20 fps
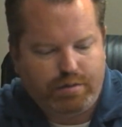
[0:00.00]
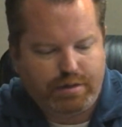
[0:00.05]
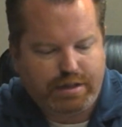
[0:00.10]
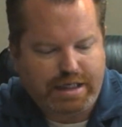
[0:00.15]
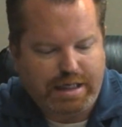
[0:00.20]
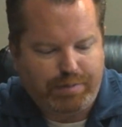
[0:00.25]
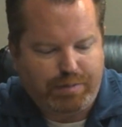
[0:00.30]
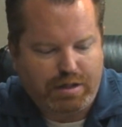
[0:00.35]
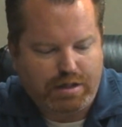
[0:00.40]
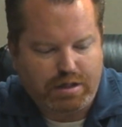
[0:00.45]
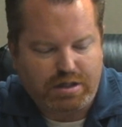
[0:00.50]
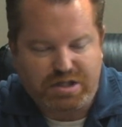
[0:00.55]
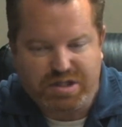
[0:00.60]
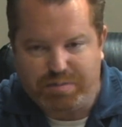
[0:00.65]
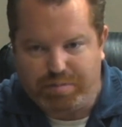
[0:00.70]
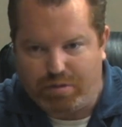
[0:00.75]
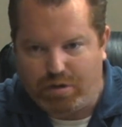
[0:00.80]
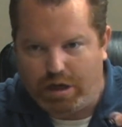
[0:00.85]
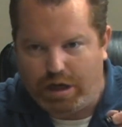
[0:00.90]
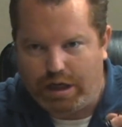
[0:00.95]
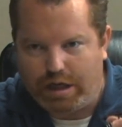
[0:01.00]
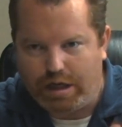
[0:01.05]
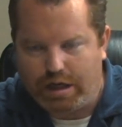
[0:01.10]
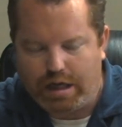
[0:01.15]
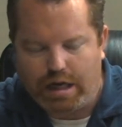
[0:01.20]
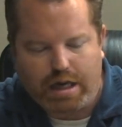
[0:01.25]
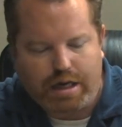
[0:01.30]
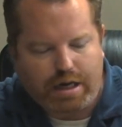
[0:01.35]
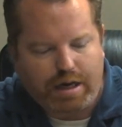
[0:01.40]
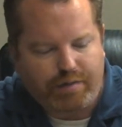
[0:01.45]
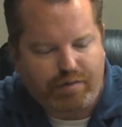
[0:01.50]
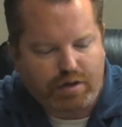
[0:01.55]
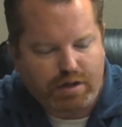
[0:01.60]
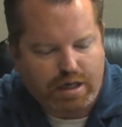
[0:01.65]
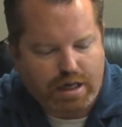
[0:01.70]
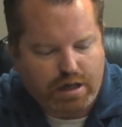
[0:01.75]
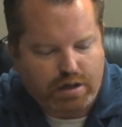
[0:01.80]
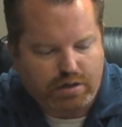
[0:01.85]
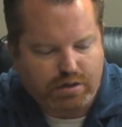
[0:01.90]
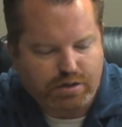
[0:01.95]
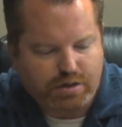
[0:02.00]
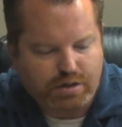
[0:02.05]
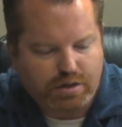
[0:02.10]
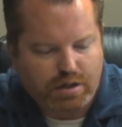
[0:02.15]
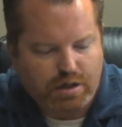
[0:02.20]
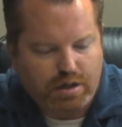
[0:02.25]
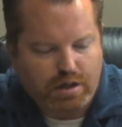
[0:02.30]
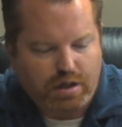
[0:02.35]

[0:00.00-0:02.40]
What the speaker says: keeping the spring and everything else